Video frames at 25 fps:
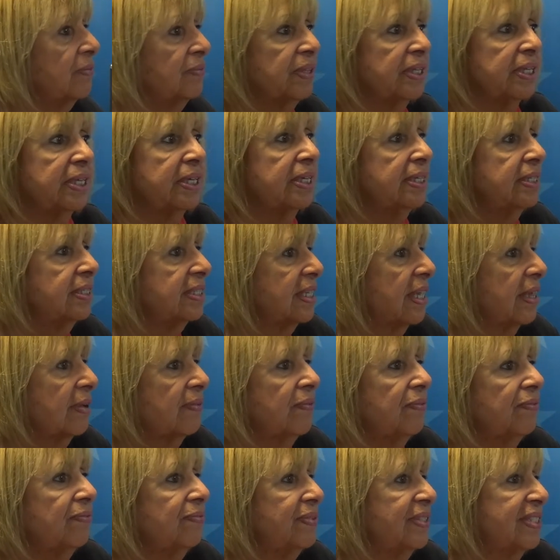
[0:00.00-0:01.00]
If the kids
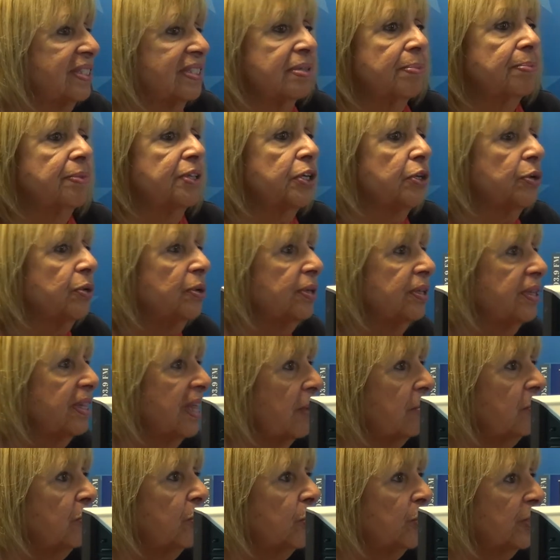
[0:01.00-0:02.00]
have something early
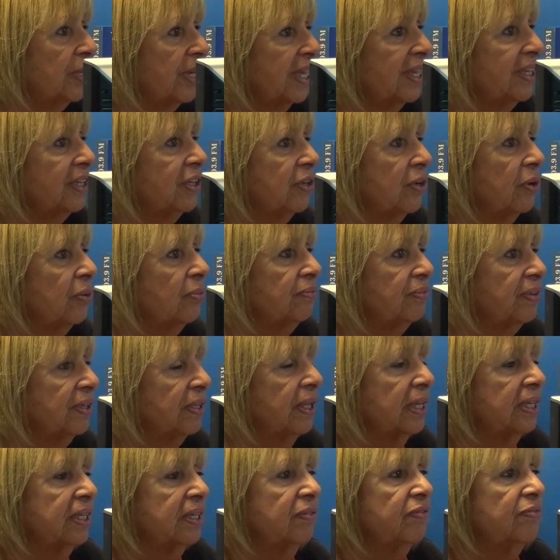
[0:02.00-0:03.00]
that morning, you don't
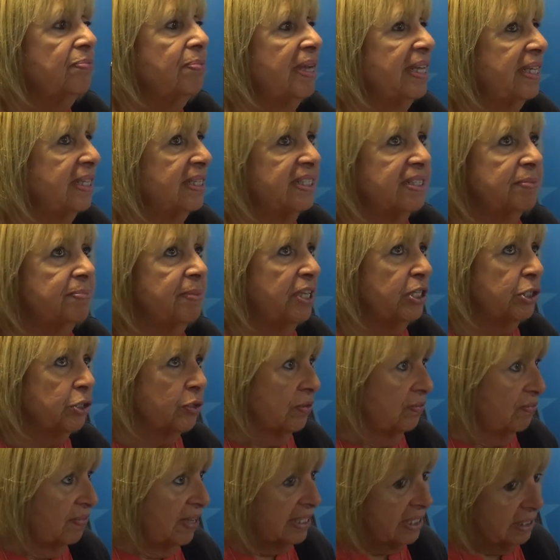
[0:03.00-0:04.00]
feel like you've made this
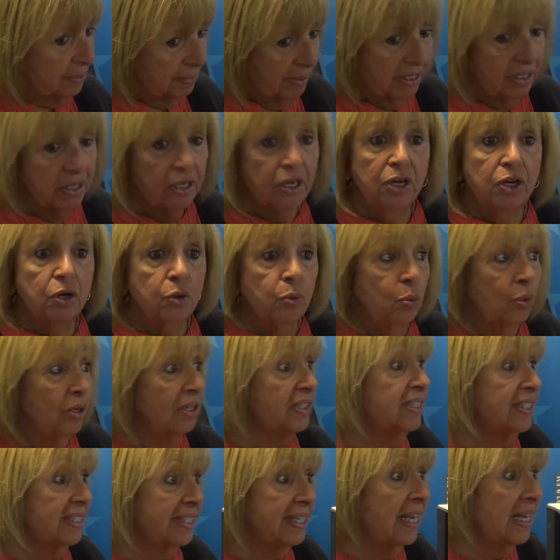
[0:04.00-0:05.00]
major investment.
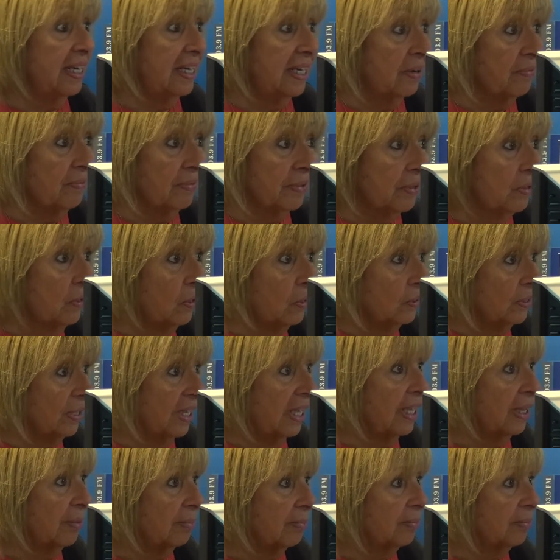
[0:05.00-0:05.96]
We're staying here for the whole game.